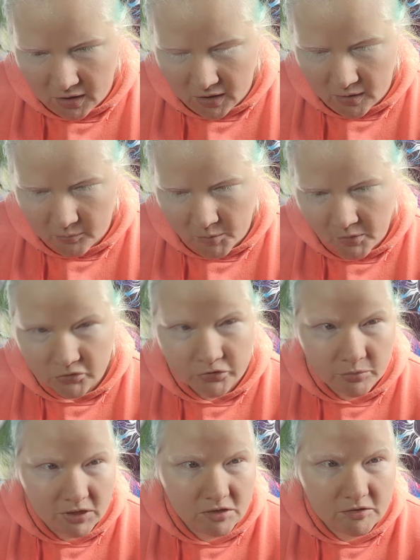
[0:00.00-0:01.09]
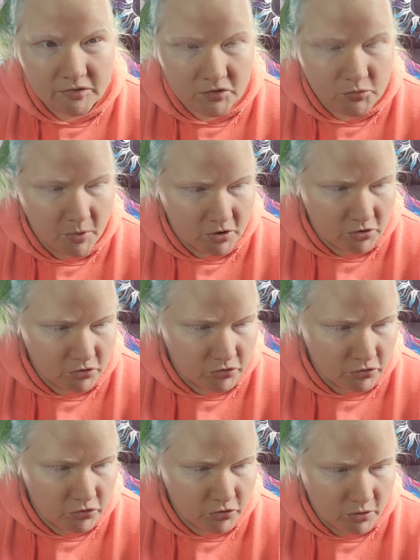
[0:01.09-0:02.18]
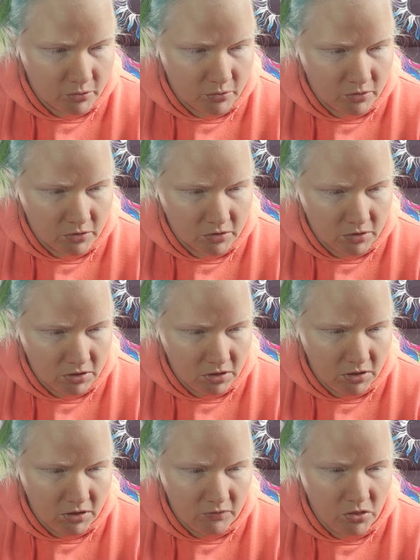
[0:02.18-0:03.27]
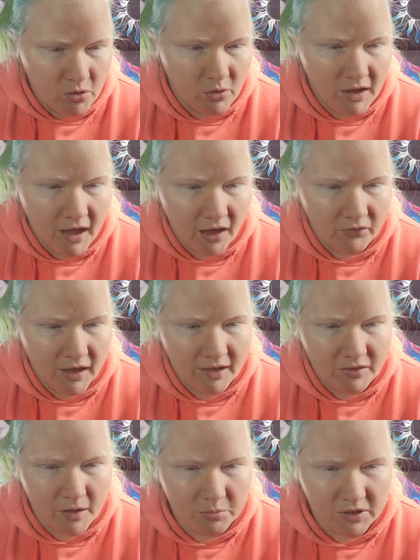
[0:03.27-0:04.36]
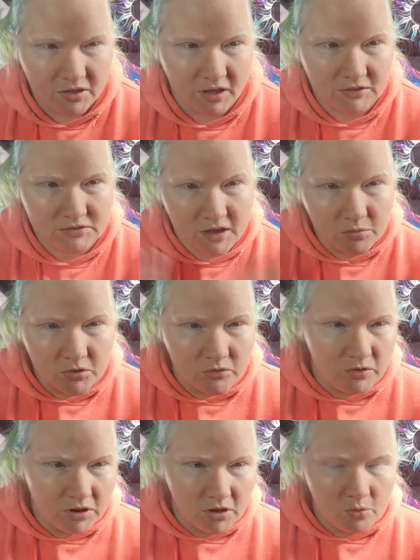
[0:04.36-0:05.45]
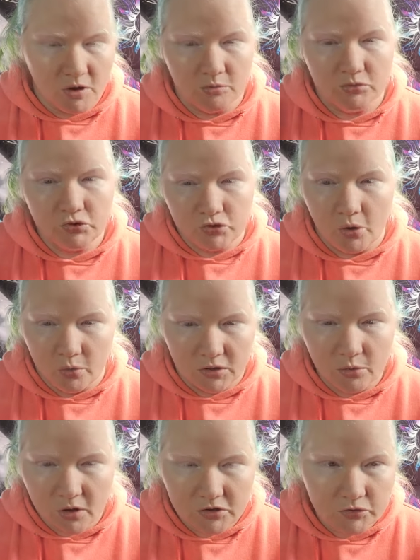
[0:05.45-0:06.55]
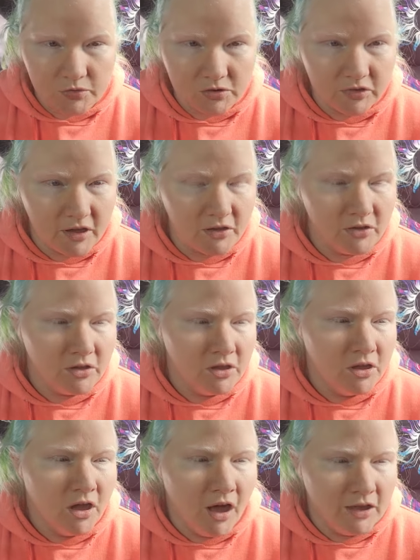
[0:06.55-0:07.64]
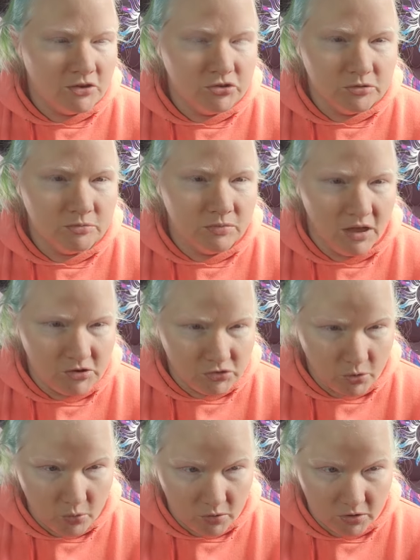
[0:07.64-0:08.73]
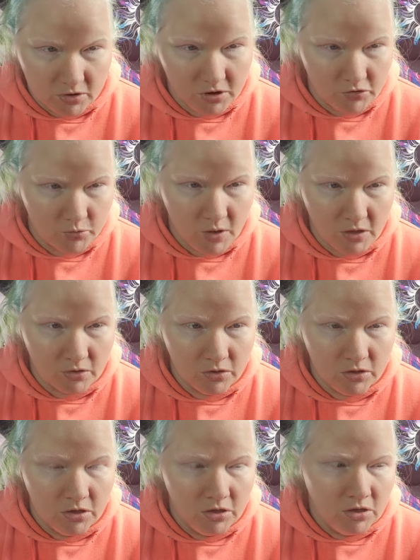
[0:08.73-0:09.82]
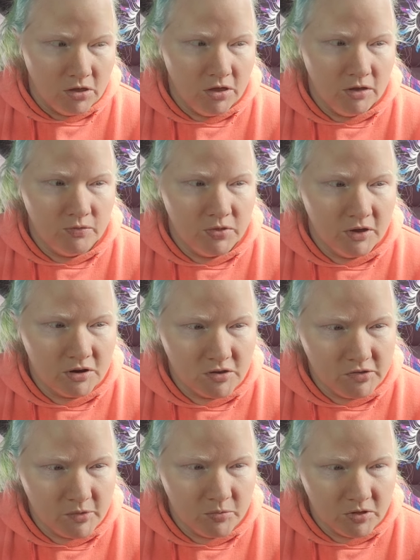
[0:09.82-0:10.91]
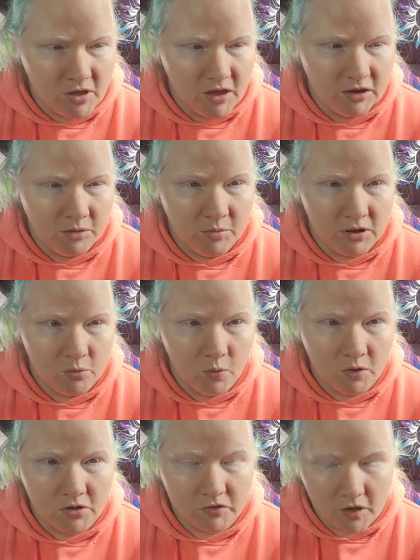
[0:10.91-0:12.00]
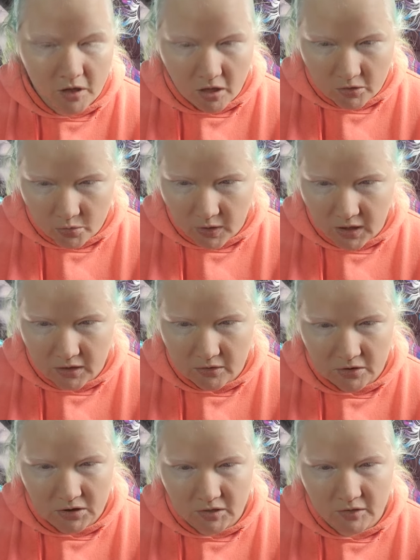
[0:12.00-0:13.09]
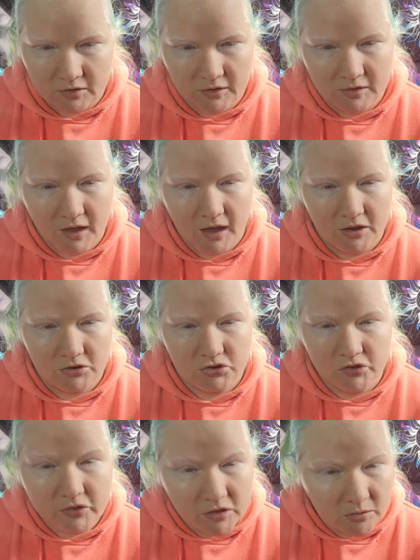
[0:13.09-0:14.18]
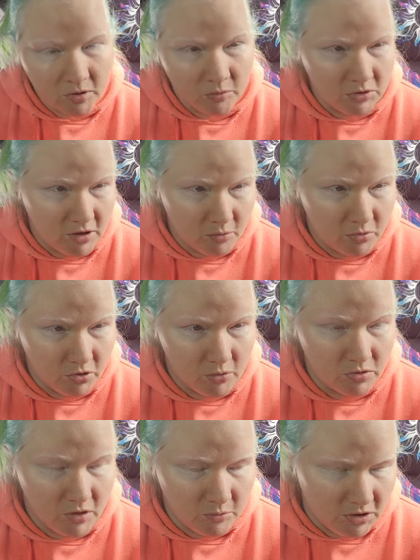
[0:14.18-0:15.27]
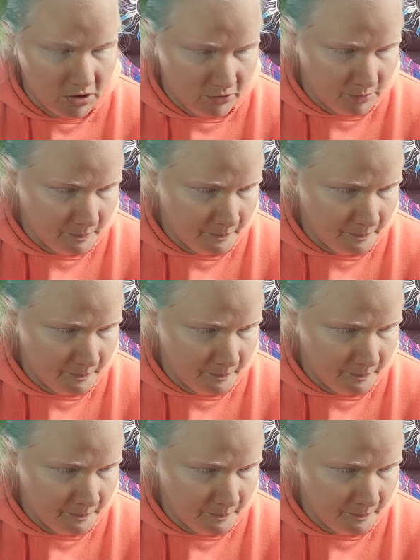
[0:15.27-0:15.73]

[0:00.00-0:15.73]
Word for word: um, I'm also making stitch markers. So even though I haven't had that big like debut video where I'm showing what is for sale, I do made to order as well. If there is something that anybody wants, a colorway or anything like that, just email me down below and let me know.